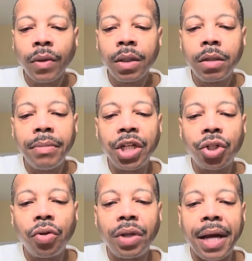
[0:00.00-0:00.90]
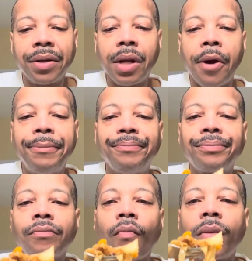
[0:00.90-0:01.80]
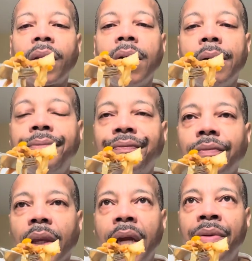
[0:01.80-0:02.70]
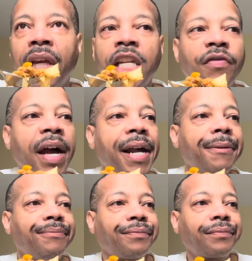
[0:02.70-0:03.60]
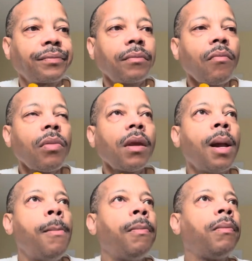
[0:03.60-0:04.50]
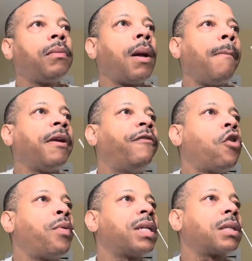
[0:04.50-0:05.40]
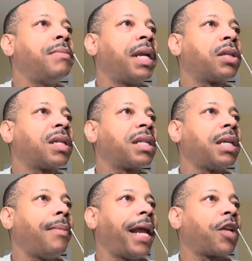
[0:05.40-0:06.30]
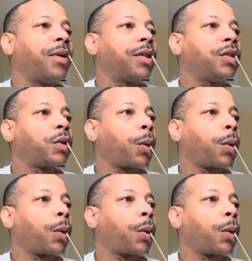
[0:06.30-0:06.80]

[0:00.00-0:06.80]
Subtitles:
To make sure that, you know, everything is fine before we submit it to senior management